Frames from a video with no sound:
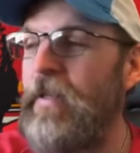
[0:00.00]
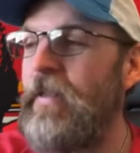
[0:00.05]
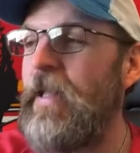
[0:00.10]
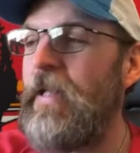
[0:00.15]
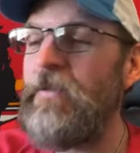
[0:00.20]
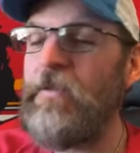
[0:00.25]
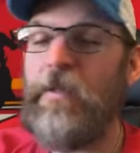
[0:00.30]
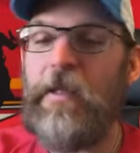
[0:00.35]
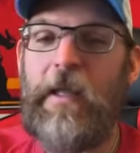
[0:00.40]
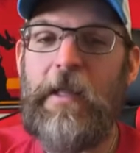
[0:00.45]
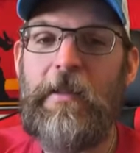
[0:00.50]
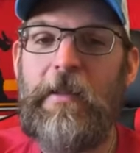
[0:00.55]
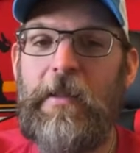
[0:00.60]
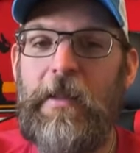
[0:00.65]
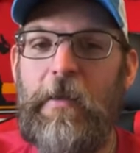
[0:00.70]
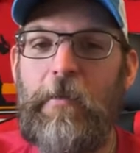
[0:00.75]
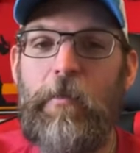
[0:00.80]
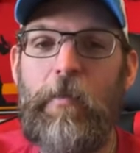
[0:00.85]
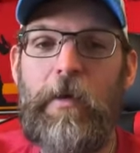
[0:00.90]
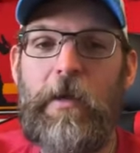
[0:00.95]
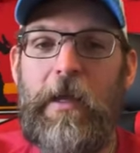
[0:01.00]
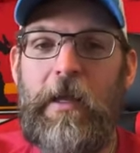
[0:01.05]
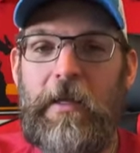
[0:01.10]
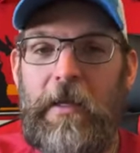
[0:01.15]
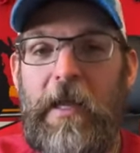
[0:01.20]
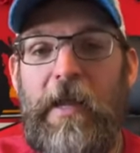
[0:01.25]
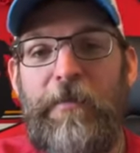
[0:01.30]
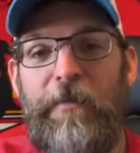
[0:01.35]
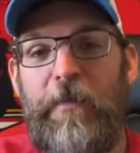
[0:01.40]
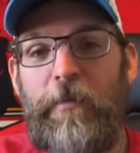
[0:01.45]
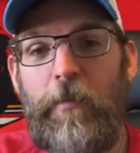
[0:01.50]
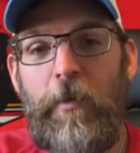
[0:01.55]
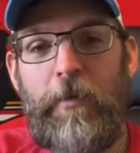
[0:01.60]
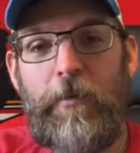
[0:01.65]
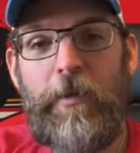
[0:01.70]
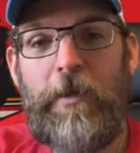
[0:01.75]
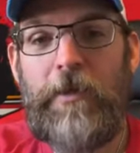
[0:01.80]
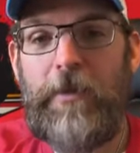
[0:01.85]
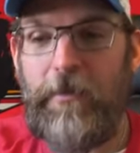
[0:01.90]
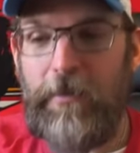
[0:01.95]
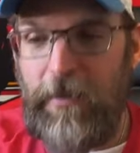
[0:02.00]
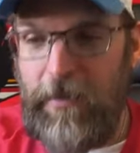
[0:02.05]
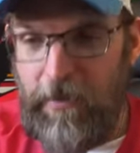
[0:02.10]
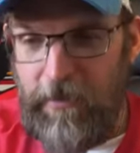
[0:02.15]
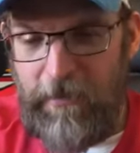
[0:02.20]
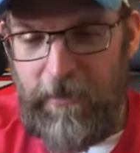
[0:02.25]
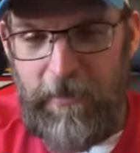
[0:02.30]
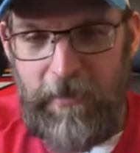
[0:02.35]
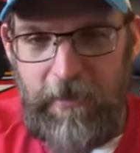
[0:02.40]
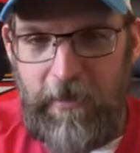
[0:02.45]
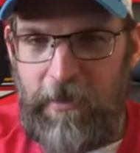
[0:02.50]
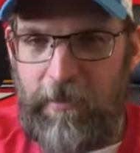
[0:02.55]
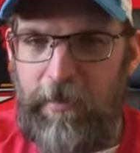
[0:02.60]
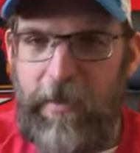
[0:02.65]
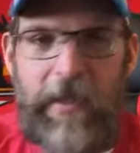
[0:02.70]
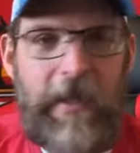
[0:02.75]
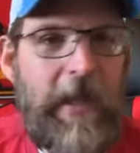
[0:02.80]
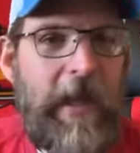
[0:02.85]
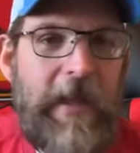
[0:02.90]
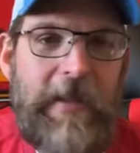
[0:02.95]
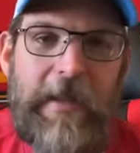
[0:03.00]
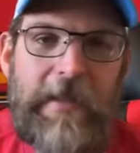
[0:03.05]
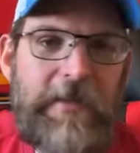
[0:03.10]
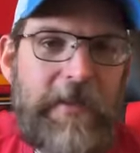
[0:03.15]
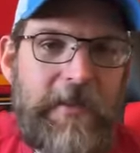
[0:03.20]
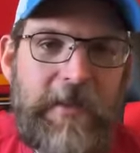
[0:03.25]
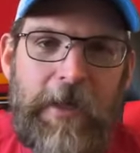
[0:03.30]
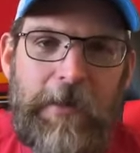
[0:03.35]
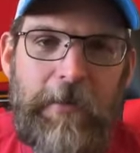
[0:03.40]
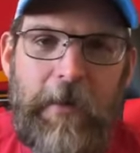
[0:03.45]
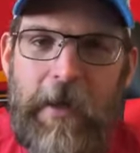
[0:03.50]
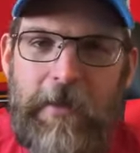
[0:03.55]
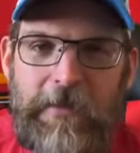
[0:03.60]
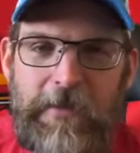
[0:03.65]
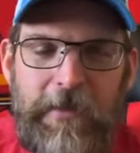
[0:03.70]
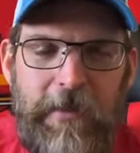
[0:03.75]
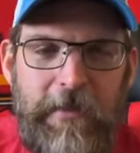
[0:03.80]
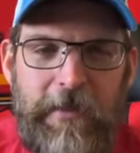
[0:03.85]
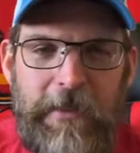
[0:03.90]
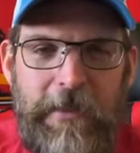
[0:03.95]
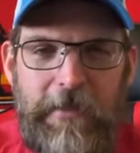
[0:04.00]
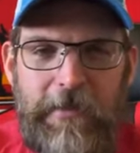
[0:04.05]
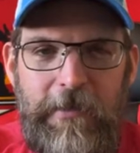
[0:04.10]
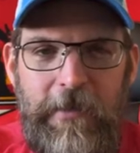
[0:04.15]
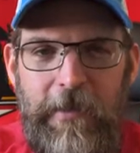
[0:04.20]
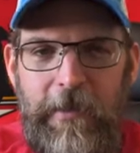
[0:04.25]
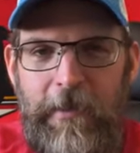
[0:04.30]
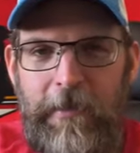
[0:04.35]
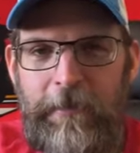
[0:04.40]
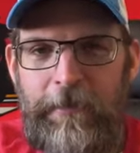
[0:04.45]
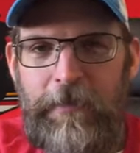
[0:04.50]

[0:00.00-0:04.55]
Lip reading: And that's, and if and when we do it, it's going to be, and that's just how Rockstar is.